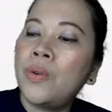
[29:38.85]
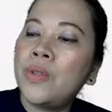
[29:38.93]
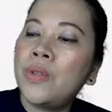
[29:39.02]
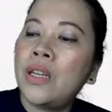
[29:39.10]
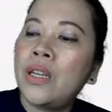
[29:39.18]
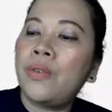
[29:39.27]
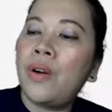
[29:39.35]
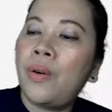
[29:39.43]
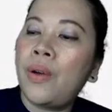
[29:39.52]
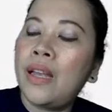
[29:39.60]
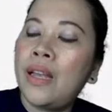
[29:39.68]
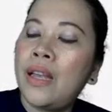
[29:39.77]
0
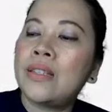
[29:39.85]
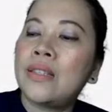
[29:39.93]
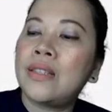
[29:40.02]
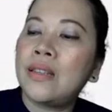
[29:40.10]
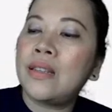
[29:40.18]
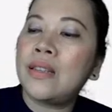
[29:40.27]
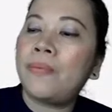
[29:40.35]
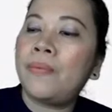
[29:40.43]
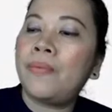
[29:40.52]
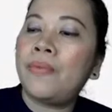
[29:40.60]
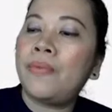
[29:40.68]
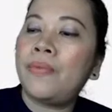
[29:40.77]
is.
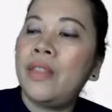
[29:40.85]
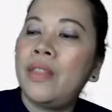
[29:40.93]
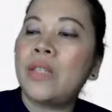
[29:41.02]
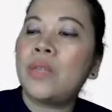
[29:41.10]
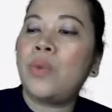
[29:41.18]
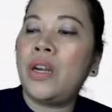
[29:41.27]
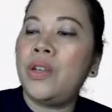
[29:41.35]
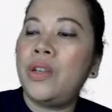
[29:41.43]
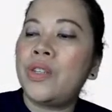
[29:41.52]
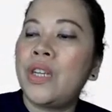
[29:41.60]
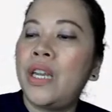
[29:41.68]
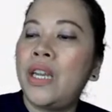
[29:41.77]
That's where you
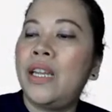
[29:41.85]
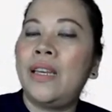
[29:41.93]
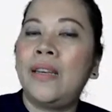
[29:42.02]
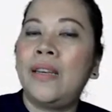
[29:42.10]
shade it.